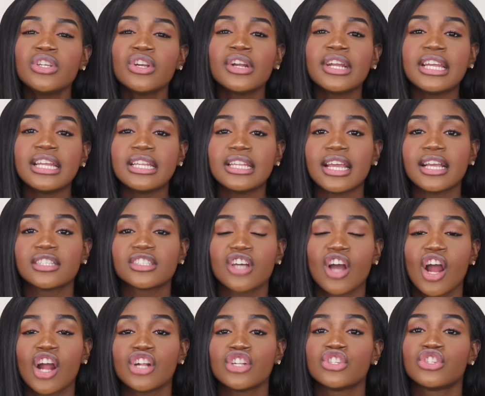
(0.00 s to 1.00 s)
your index
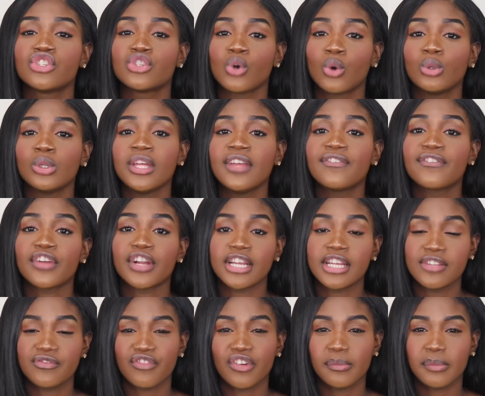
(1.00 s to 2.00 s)
cards solely for
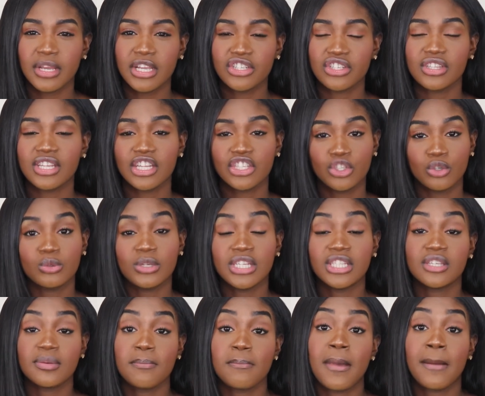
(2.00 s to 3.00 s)
information that you need
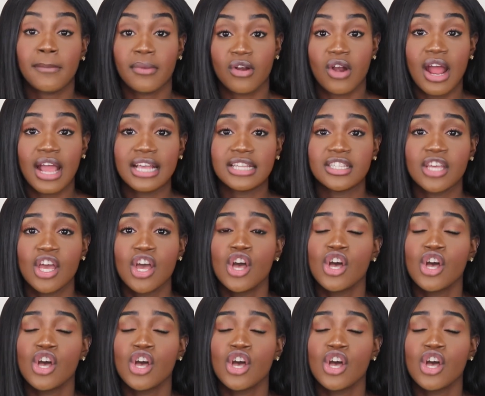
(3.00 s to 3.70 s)
to memorize.